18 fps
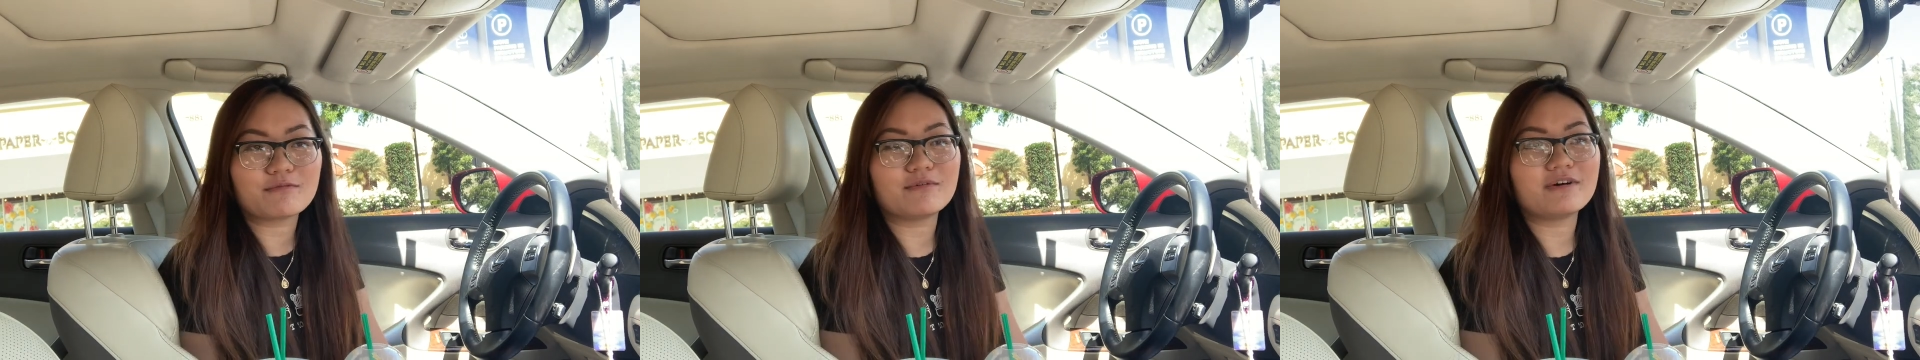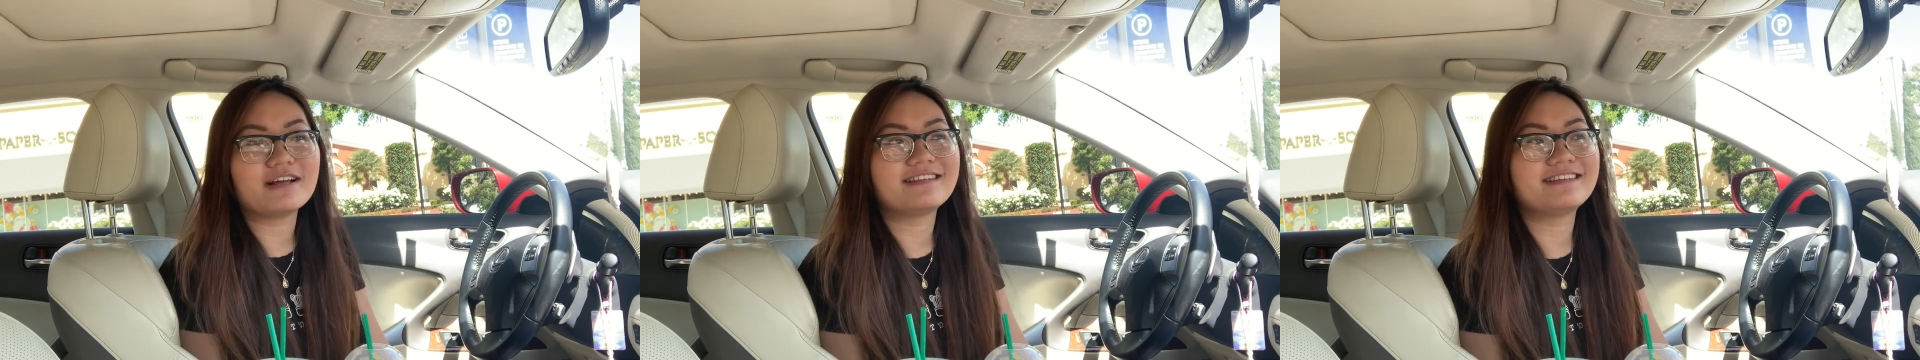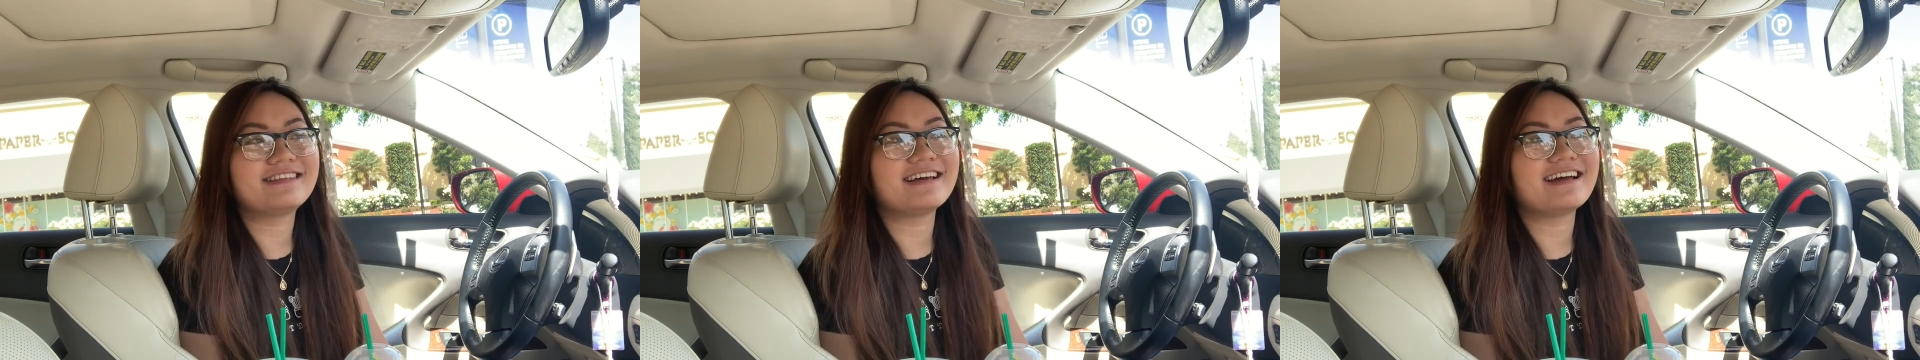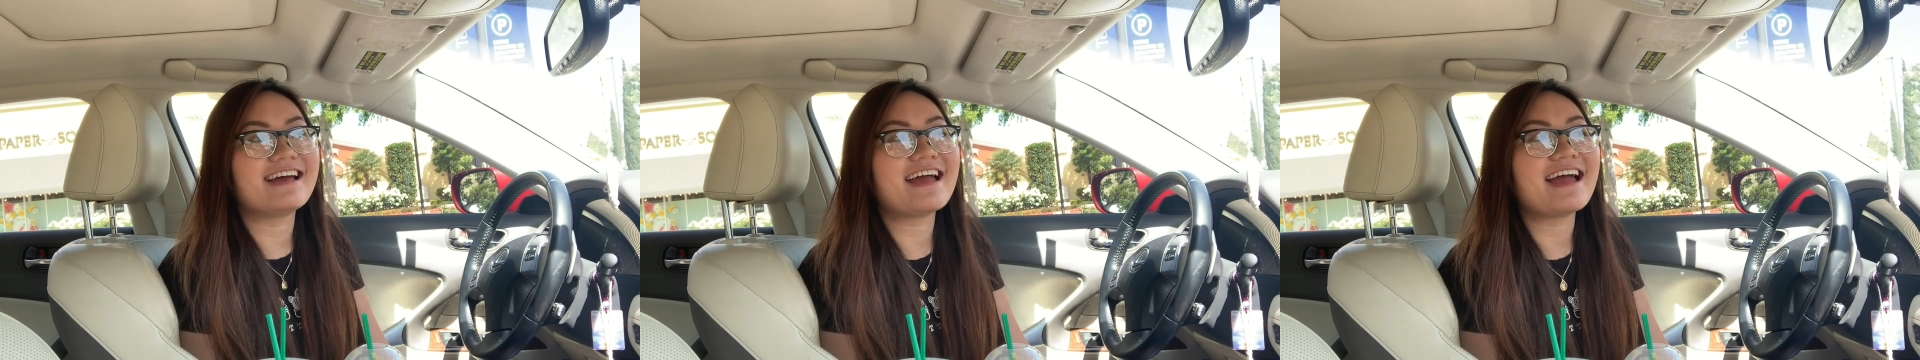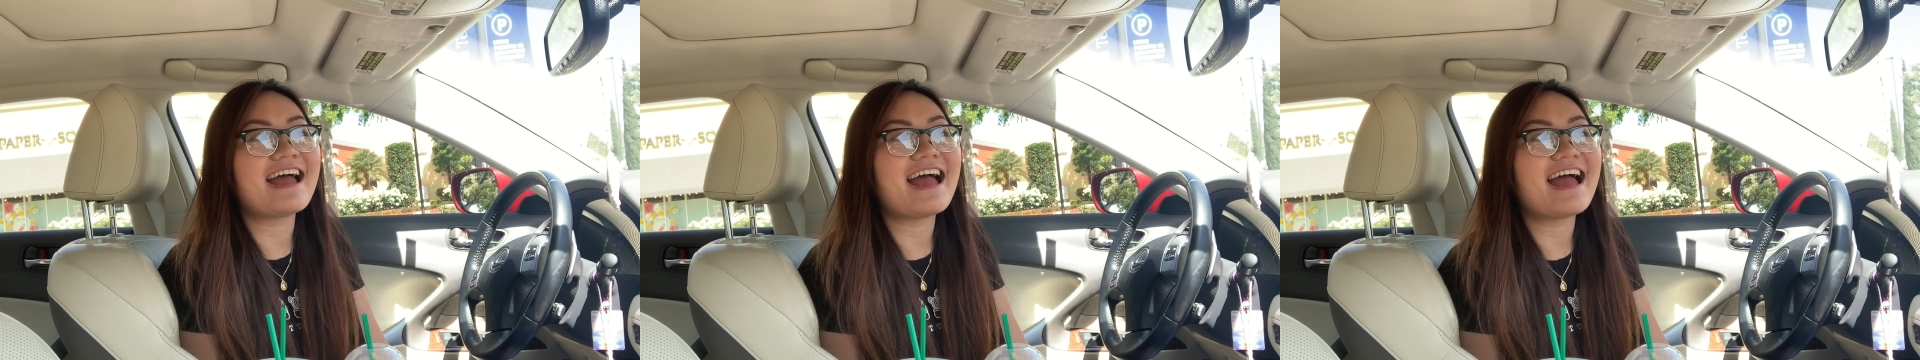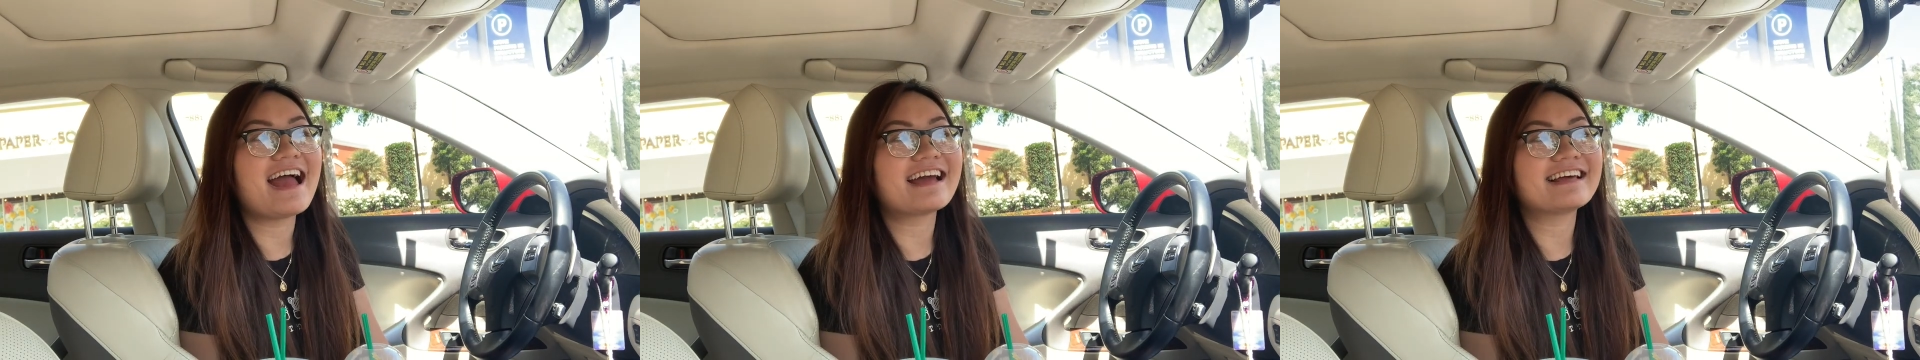what the
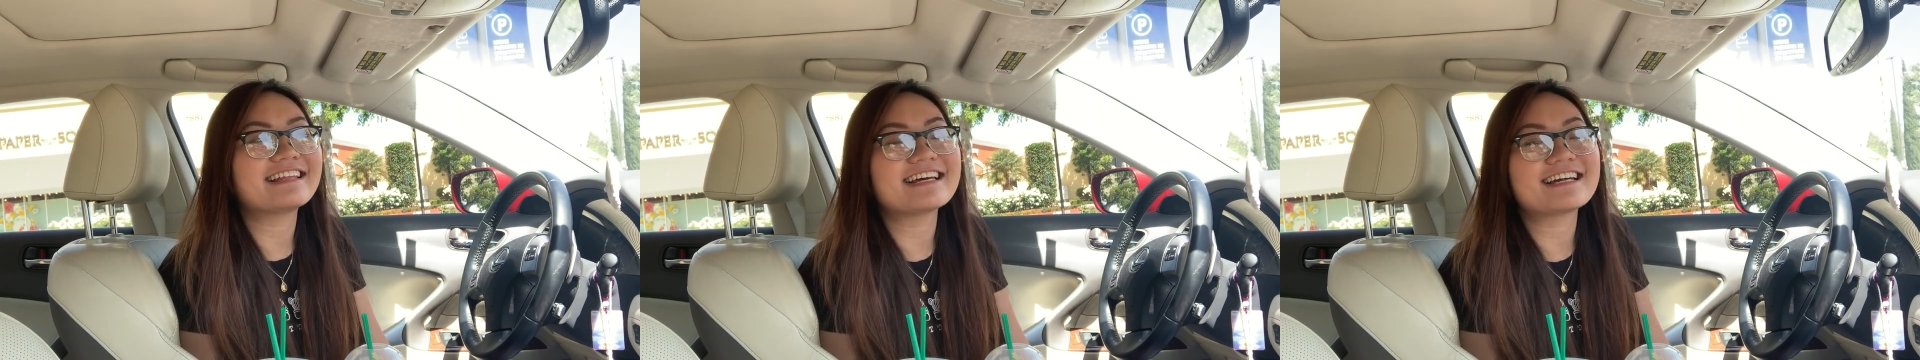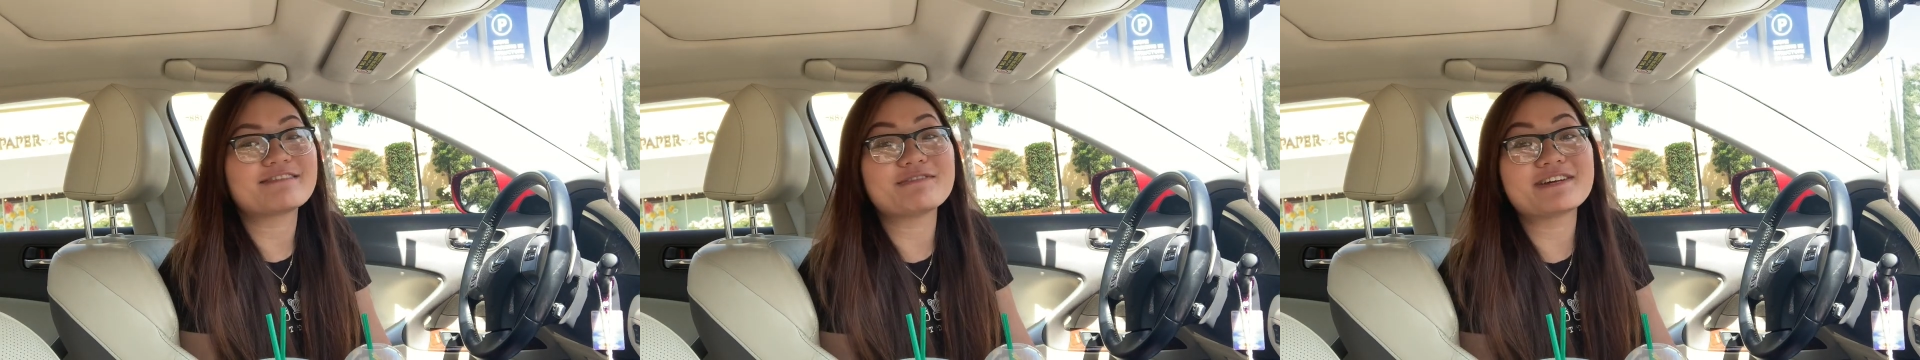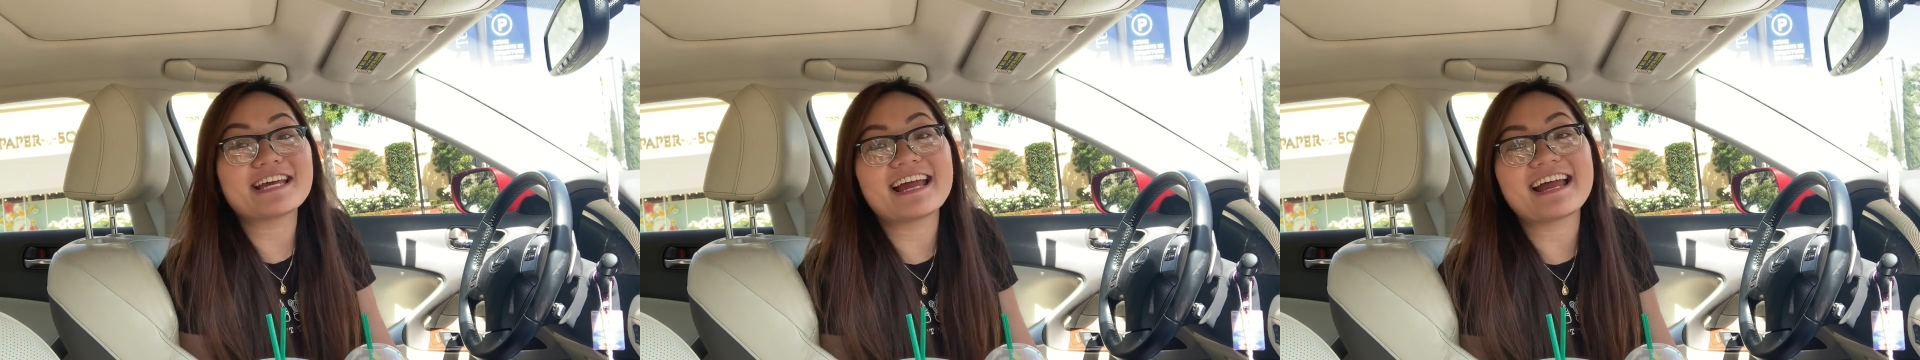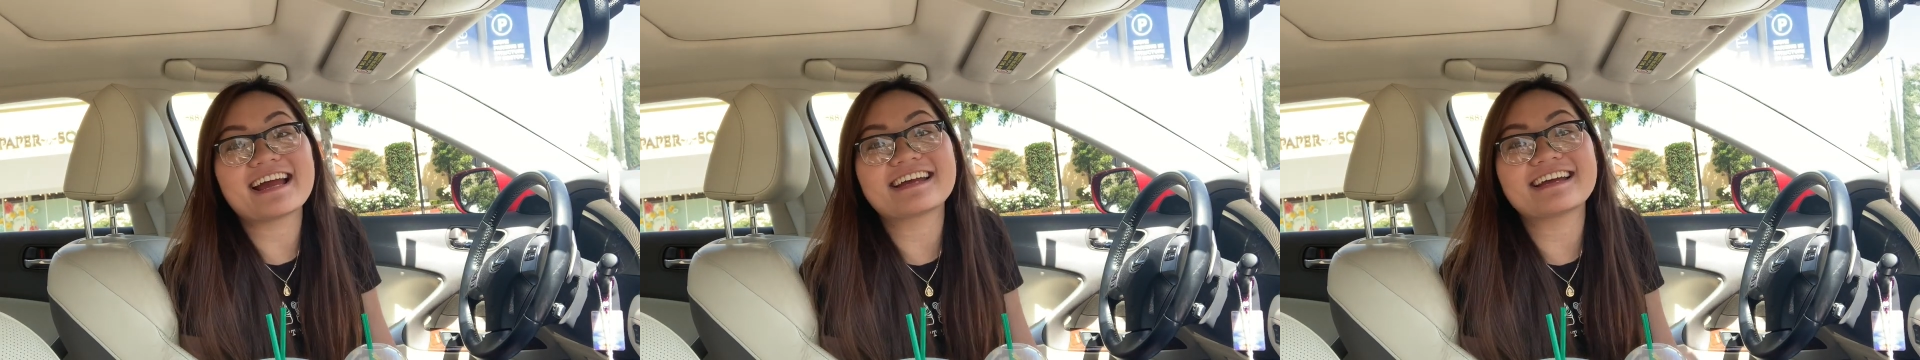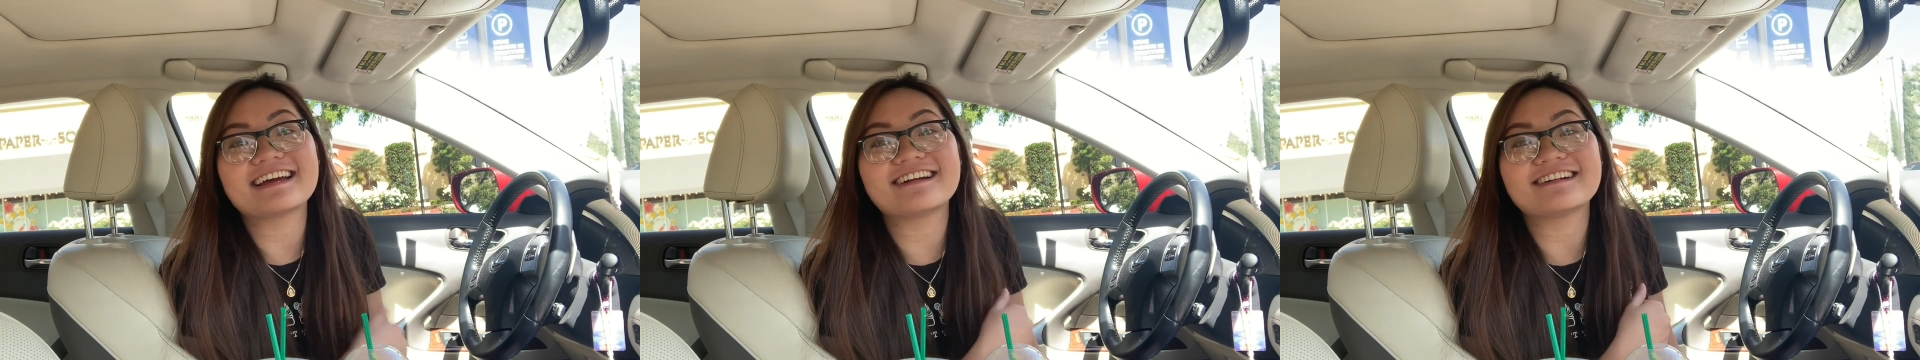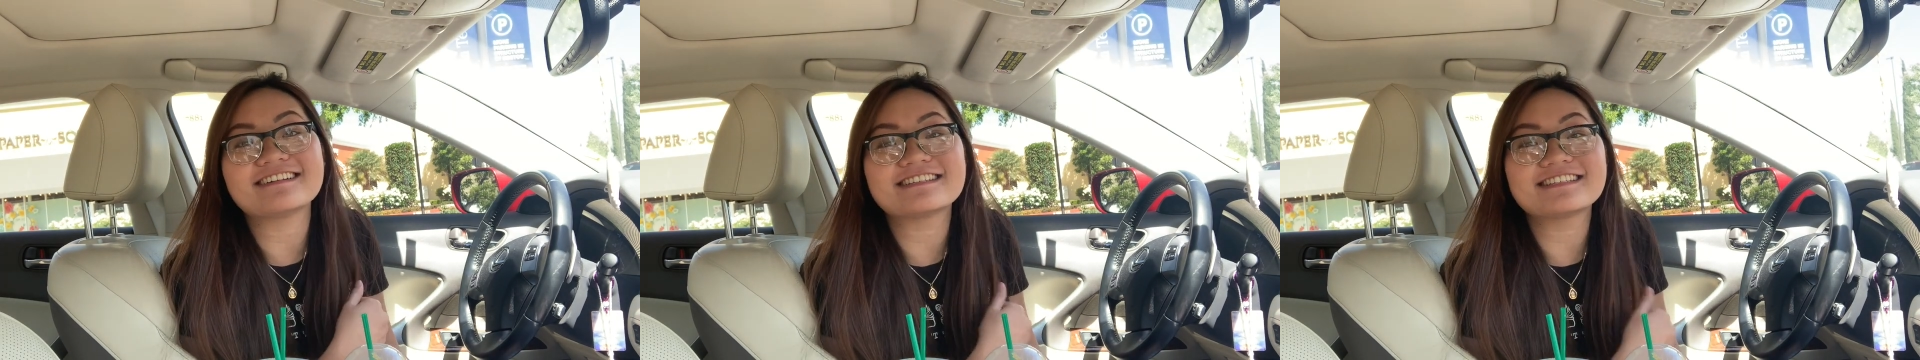heck? Like, we can't get our